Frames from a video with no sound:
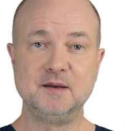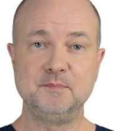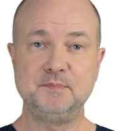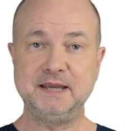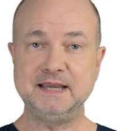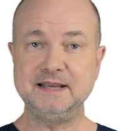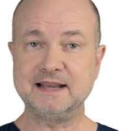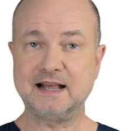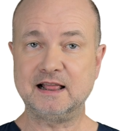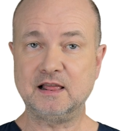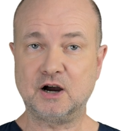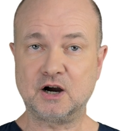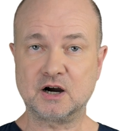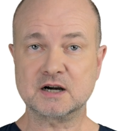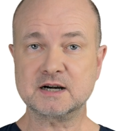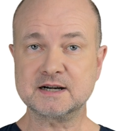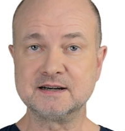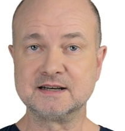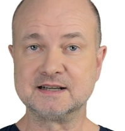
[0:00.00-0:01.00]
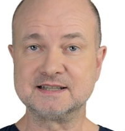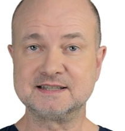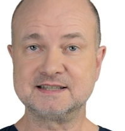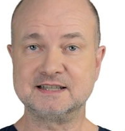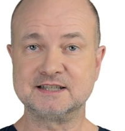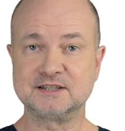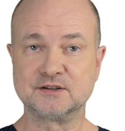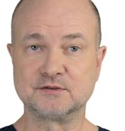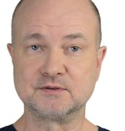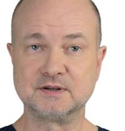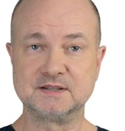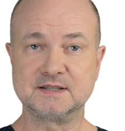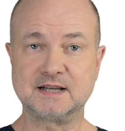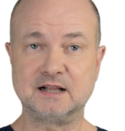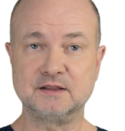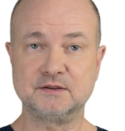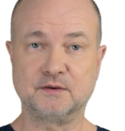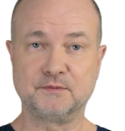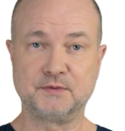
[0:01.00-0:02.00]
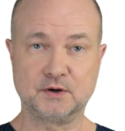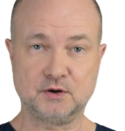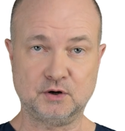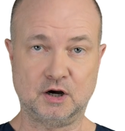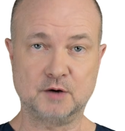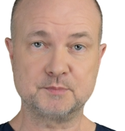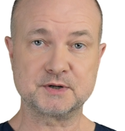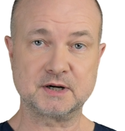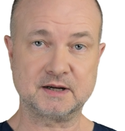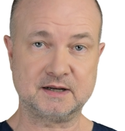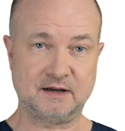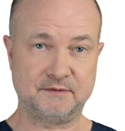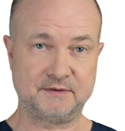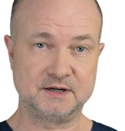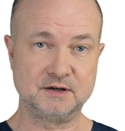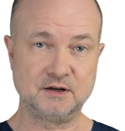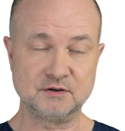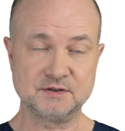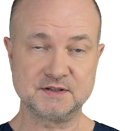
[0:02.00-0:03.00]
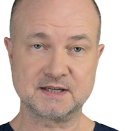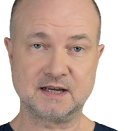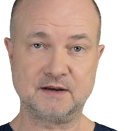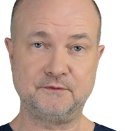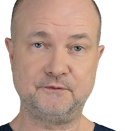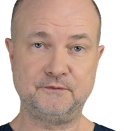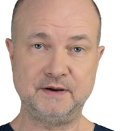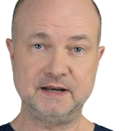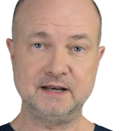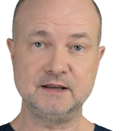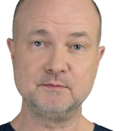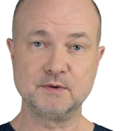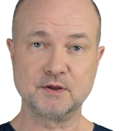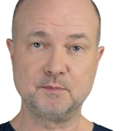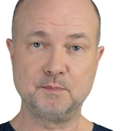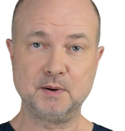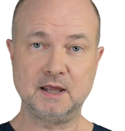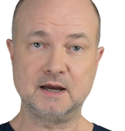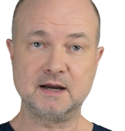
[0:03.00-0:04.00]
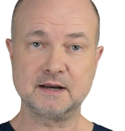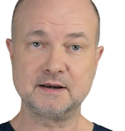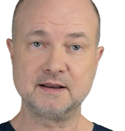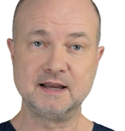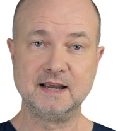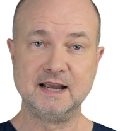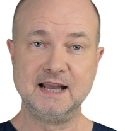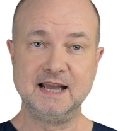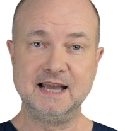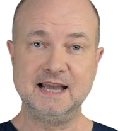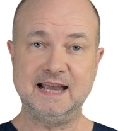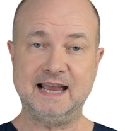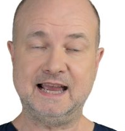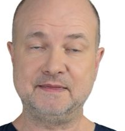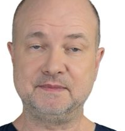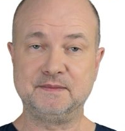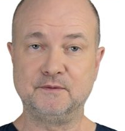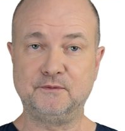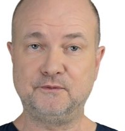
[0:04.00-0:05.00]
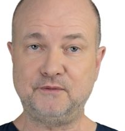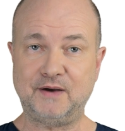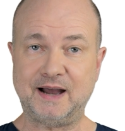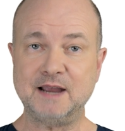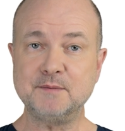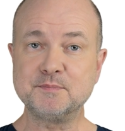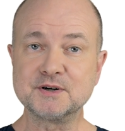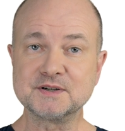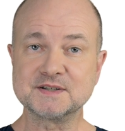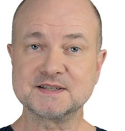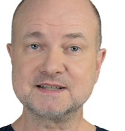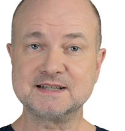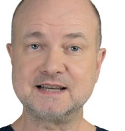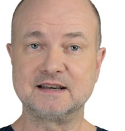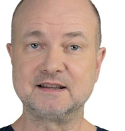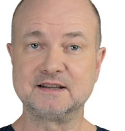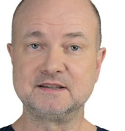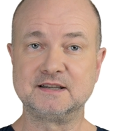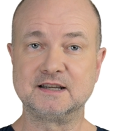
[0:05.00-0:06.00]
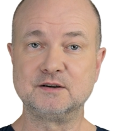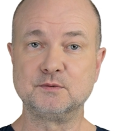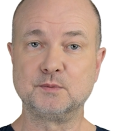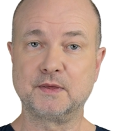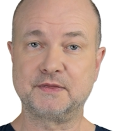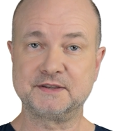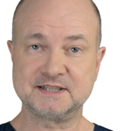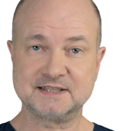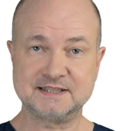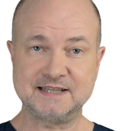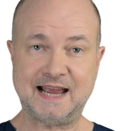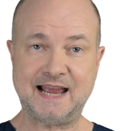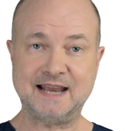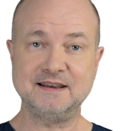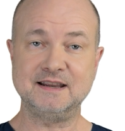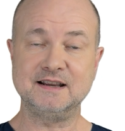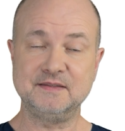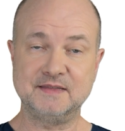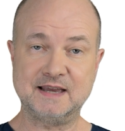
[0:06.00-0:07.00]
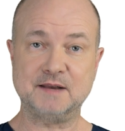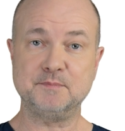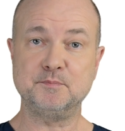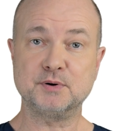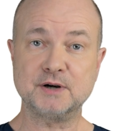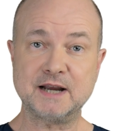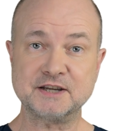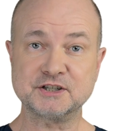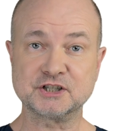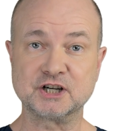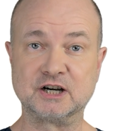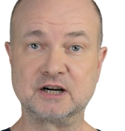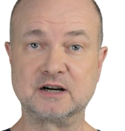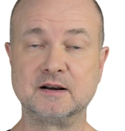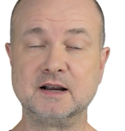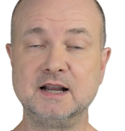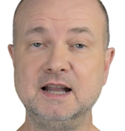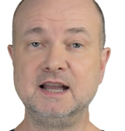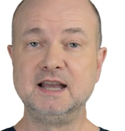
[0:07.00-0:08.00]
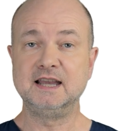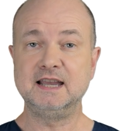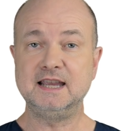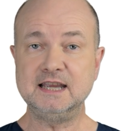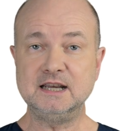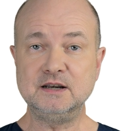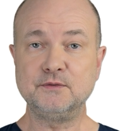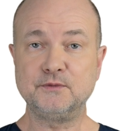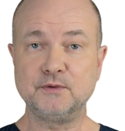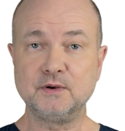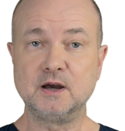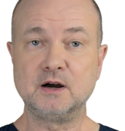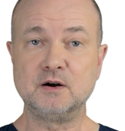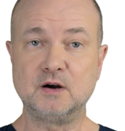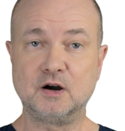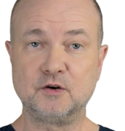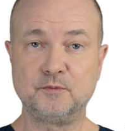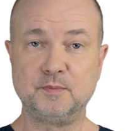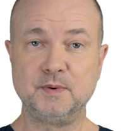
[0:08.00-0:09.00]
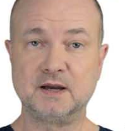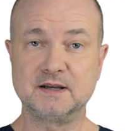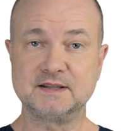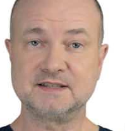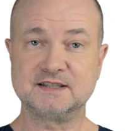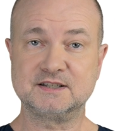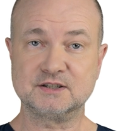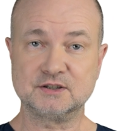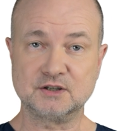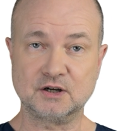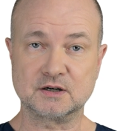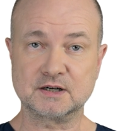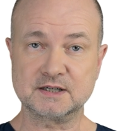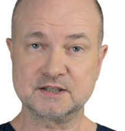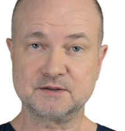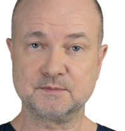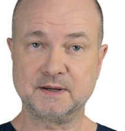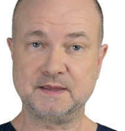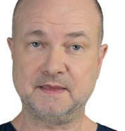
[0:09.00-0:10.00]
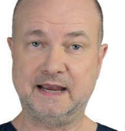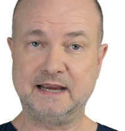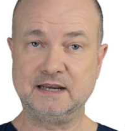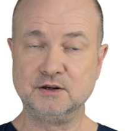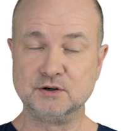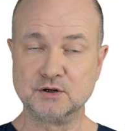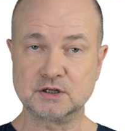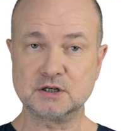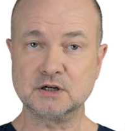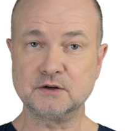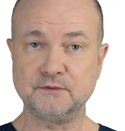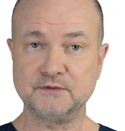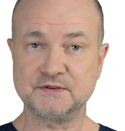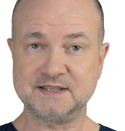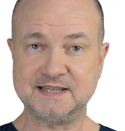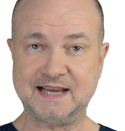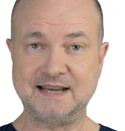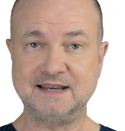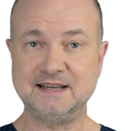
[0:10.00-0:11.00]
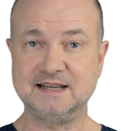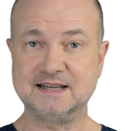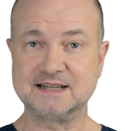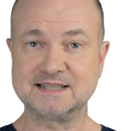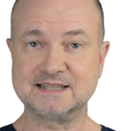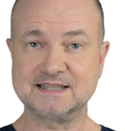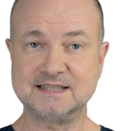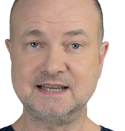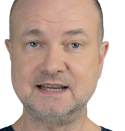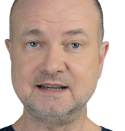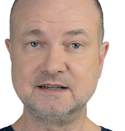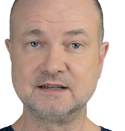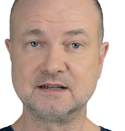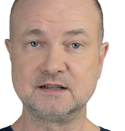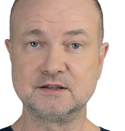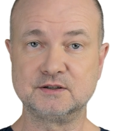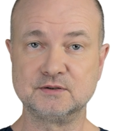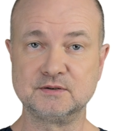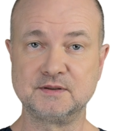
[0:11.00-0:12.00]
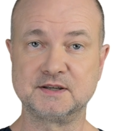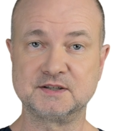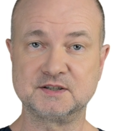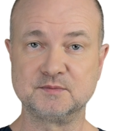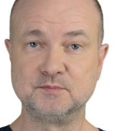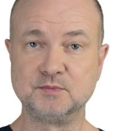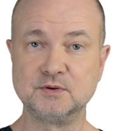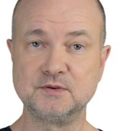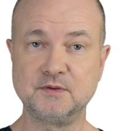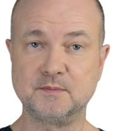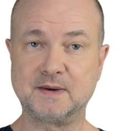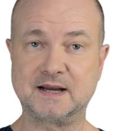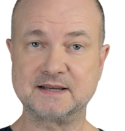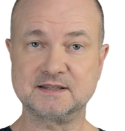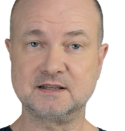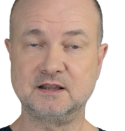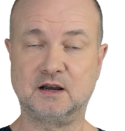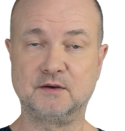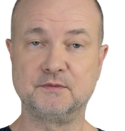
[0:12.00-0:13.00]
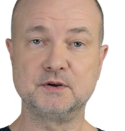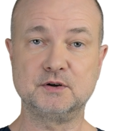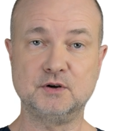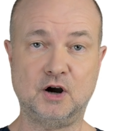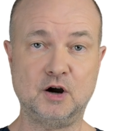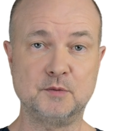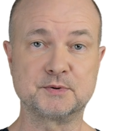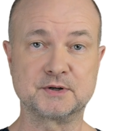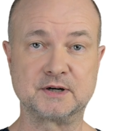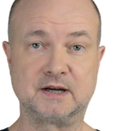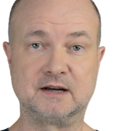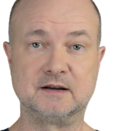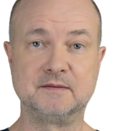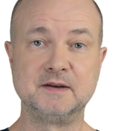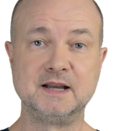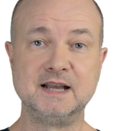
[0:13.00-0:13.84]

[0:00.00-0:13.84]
Penile hardness is the result of the corpora cavernosa filling with blood and the fibroskeleton withstanding that pressure inflow of blood starts with a nerve sending a signal to the smooth muscle of the corpora.